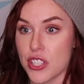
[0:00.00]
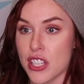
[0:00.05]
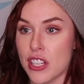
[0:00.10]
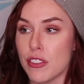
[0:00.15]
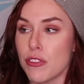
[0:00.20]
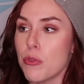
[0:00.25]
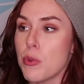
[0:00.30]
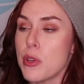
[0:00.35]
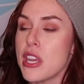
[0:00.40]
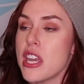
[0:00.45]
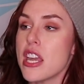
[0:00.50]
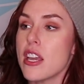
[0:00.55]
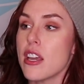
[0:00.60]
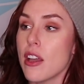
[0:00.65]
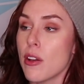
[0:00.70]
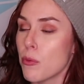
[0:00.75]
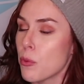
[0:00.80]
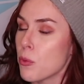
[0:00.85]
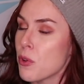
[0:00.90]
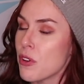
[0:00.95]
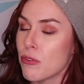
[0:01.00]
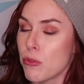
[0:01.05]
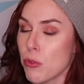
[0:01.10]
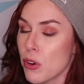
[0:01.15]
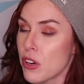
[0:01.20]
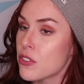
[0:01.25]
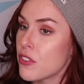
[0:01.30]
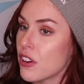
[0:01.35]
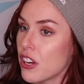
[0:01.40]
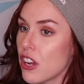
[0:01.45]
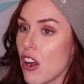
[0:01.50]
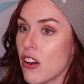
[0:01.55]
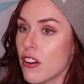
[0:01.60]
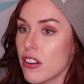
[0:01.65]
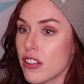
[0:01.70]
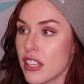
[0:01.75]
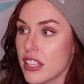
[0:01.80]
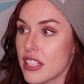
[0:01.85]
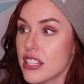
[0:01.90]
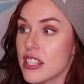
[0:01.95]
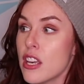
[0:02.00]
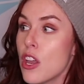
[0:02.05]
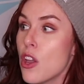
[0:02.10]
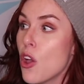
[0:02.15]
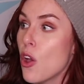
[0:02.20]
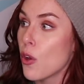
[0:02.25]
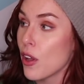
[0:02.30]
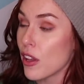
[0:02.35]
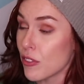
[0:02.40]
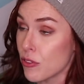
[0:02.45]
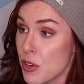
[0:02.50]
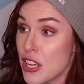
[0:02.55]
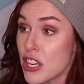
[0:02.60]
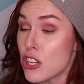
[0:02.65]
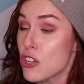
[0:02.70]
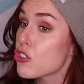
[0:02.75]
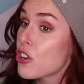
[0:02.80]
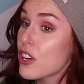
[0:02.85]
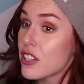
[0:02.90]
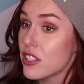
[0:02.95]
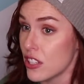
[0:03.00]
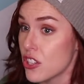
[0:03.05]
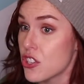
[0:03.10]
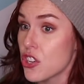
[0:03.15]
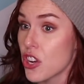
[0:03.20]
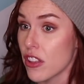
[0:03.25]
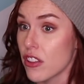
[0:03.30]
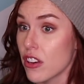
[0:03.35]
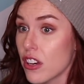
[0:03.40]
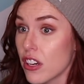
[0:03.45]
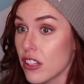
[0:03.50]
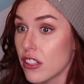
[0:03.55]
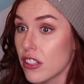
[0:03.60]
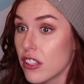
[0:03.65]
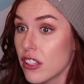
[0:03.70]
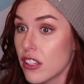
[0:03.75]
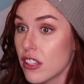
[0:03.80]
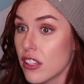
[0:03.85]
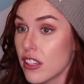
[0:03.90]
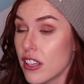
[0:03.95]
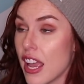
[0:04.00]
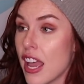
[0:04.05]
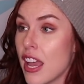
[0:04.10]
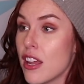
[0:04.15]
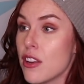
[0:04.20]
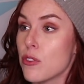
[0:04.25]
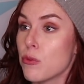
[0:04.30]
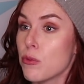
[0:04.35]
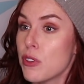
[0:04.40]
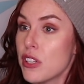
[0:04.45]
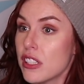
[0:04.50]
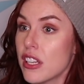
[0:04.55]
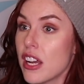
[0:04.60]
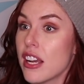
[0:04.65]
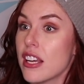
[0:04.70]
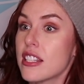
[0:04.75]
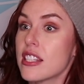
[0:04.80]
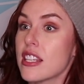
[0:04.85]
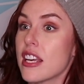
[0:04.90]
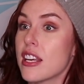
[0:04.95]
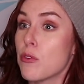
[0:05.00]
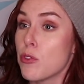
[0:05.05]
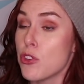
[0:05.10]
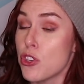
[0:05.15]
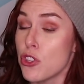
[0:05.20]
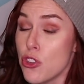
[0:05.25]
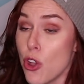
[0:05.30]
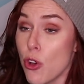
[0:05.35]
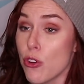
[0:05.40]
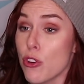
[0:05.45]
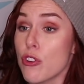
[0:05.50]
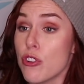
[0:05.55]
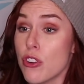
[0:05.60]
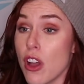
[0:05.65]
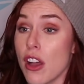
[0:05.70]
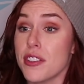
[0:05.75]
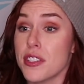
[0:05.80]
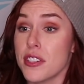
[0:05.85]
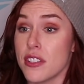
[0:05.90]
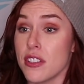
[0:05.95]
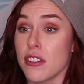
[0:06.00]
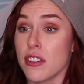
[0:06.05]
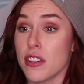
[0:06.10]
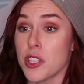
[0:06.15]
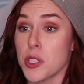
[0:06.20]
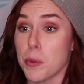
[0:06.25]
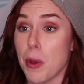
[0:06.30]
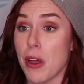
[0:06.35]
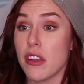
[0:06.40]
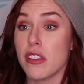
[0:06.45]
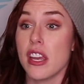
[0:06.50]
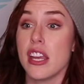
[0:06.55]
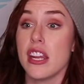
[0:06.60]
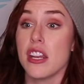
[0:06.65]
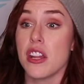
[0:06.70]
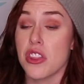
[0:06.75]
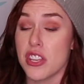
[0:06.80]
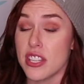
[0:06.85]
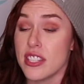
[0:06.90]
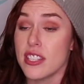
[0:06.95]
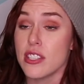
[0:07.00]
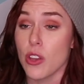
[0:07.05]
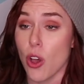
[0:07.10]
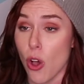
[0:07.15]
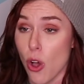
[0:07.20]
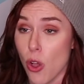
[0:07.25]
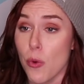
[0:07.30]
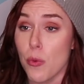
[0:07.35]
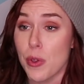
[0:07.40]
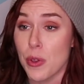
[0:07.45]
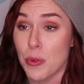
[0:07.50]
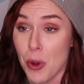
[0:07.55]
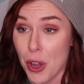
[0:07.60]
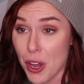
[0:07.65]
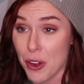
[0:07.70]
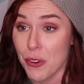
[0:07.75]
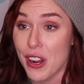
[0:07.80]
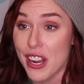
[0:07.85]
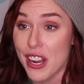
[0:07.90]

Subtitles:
And if we've worked very hard on this, if we can trust each other and realize, like, no, you're not stealing the spotlight, this is all we want